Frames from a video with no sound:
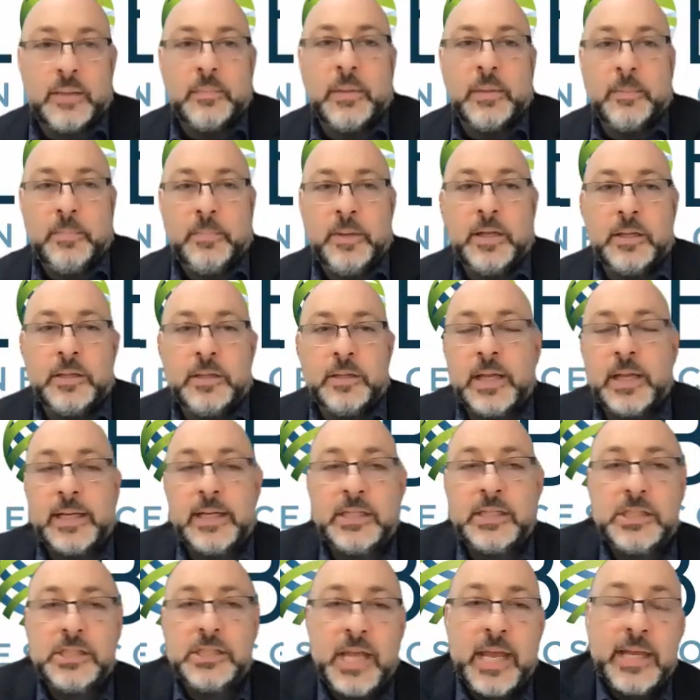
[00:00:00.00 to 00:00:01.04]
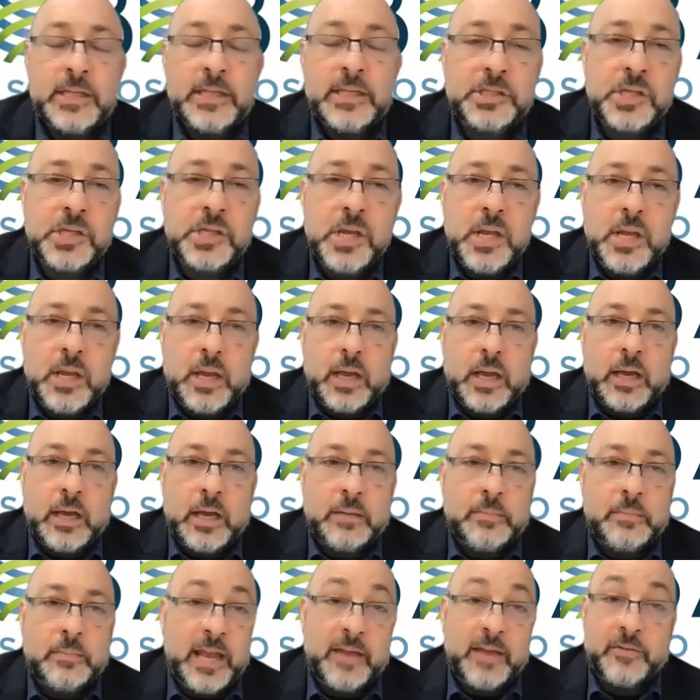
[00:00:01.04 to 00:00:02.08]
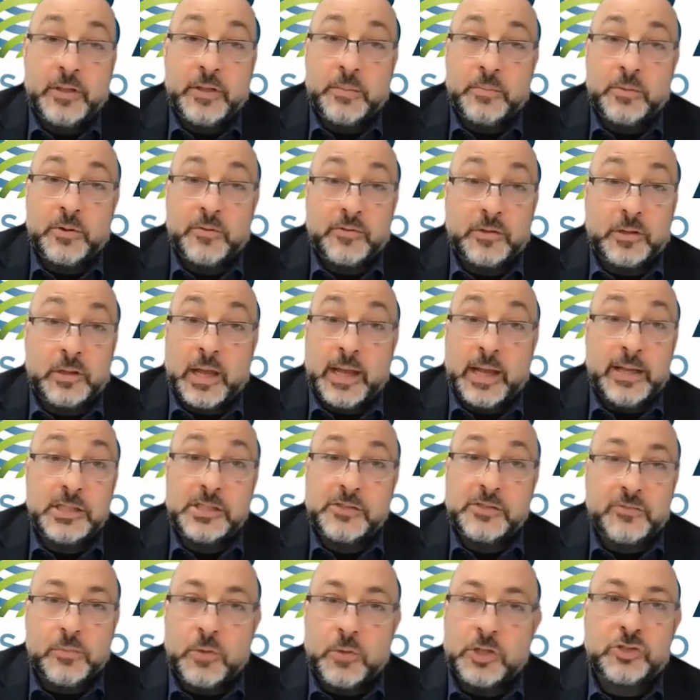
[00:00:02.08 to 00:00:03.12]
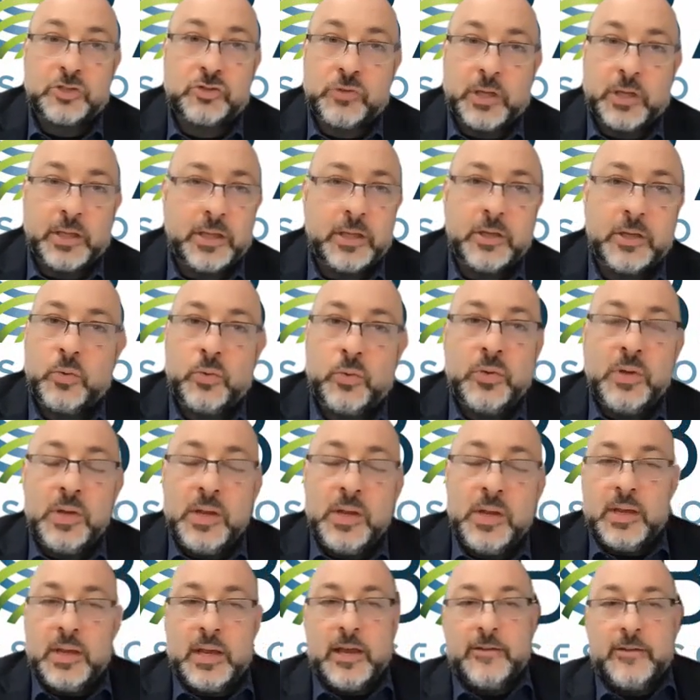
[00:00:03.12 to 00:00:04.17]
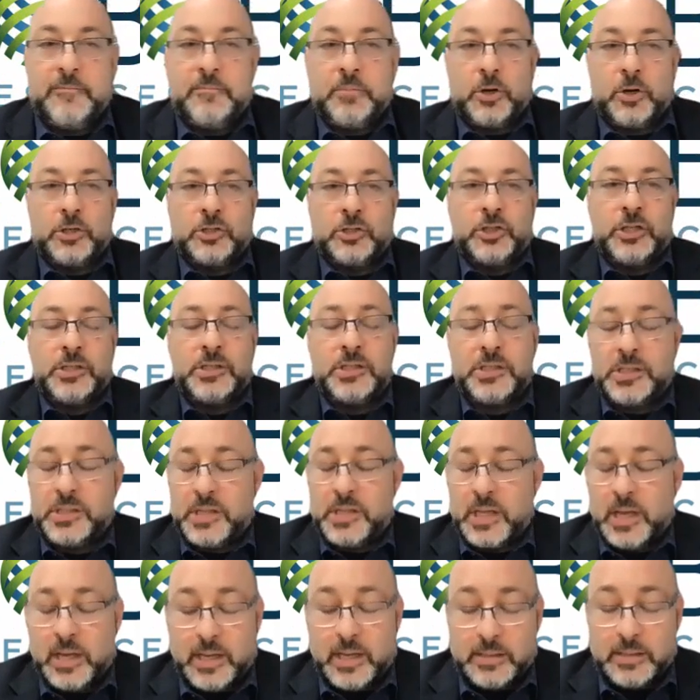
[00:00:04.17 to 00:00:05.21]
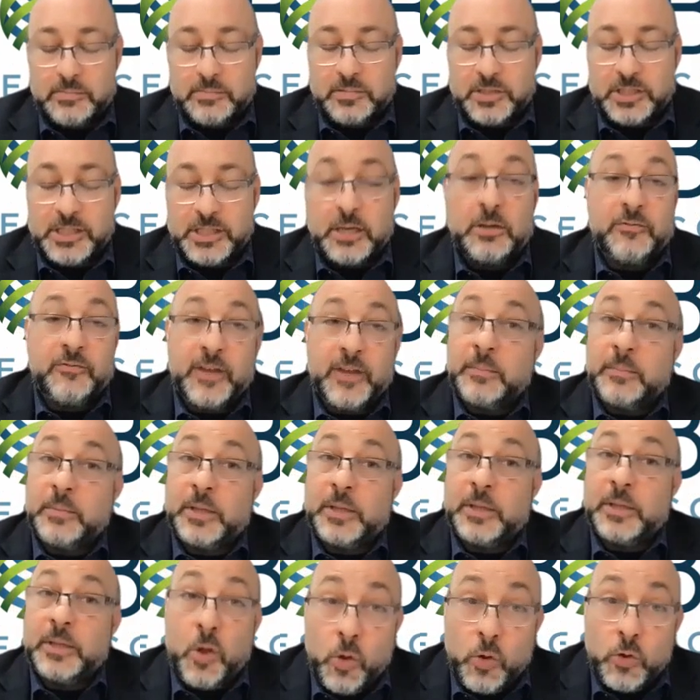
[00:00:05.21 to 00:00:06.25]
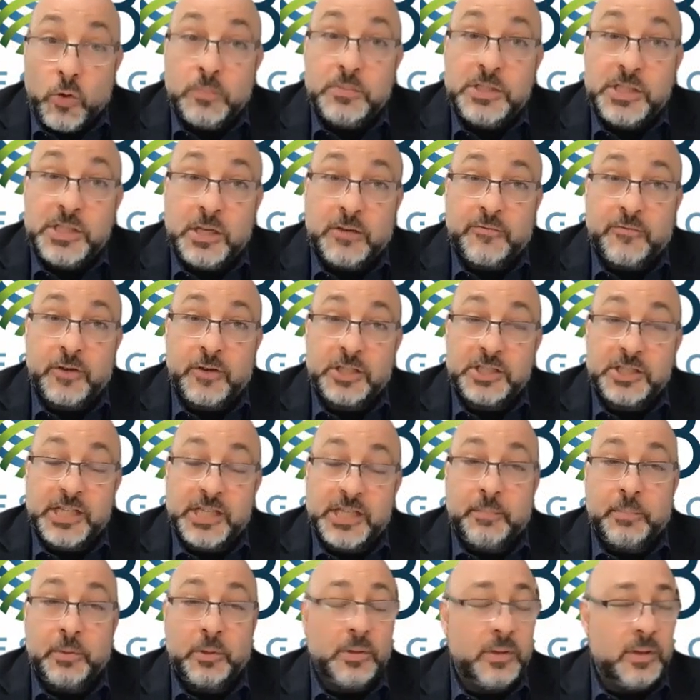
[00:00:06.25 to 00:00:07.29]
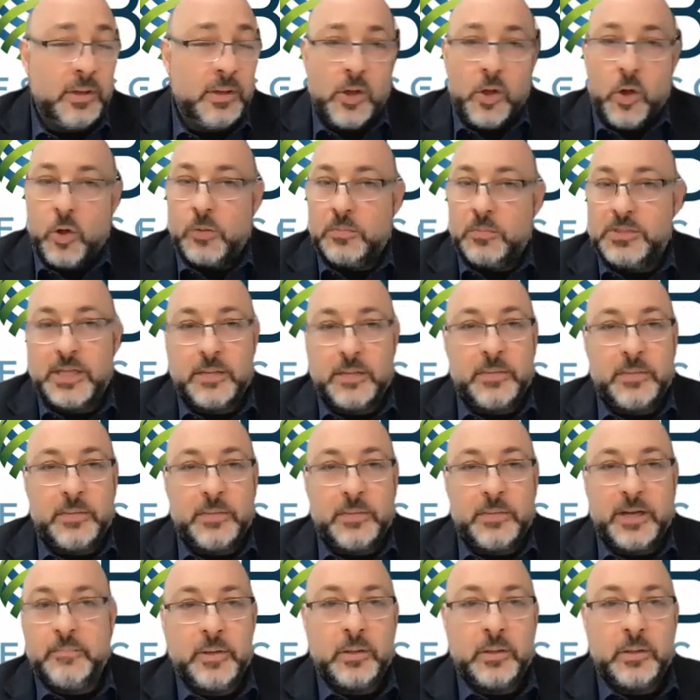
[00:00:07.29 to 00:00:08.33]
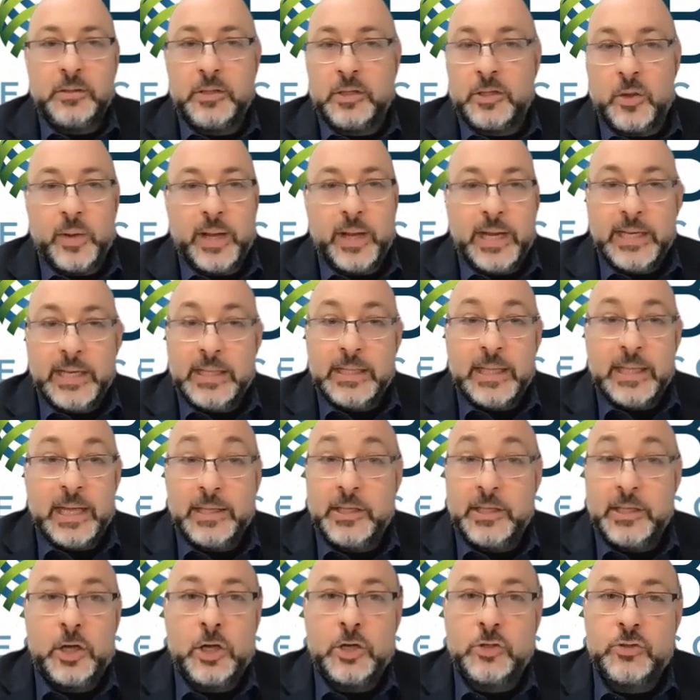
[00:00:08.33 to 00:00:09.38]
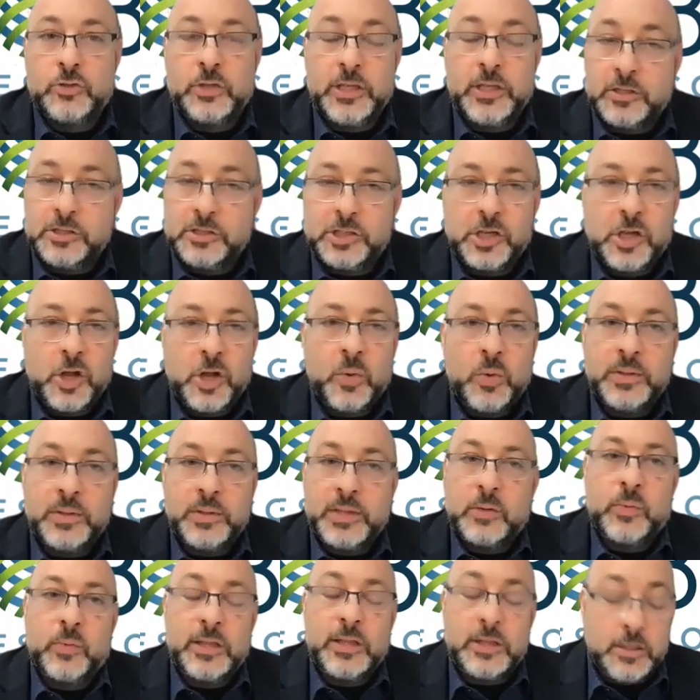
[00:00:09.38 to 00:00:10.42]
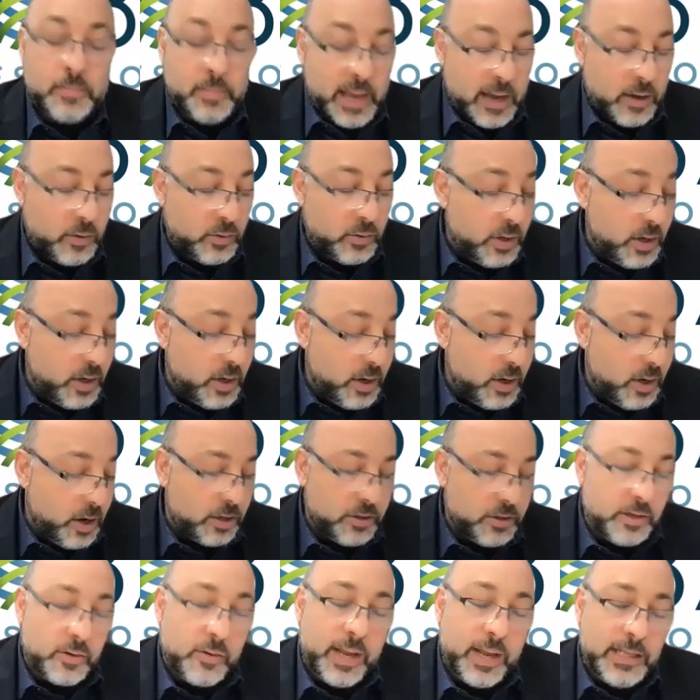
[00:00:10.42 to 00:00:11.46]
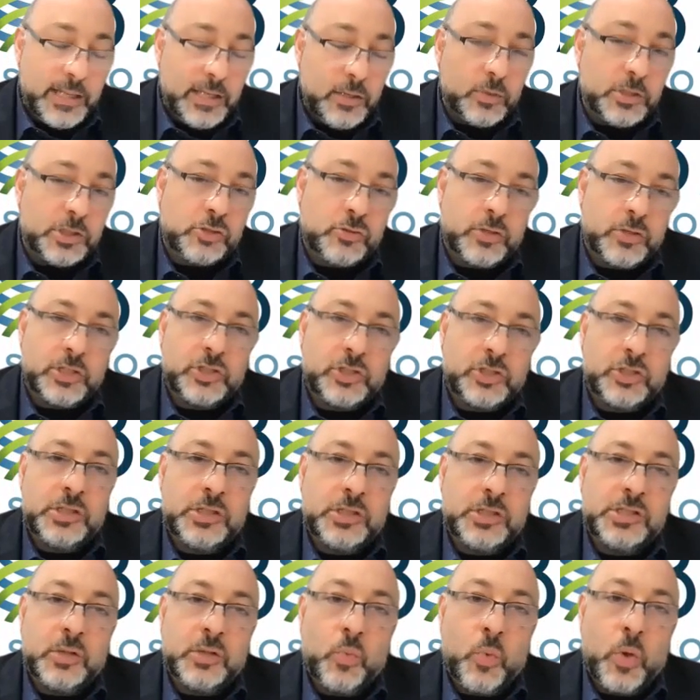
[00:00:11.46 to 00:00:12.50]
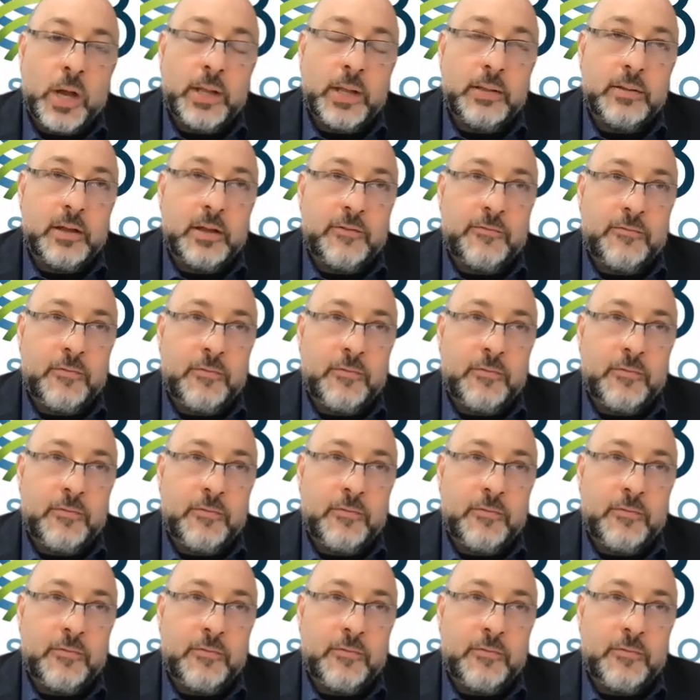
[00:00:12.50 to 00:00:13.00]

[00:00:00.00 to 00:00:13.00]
they might be in the United States. I have a number of clients from Australia who have purchased single-family homes here, for example, homes that might have been built, 80, 90, 100 years ago, and they rent them out. Are there any restrictions on what,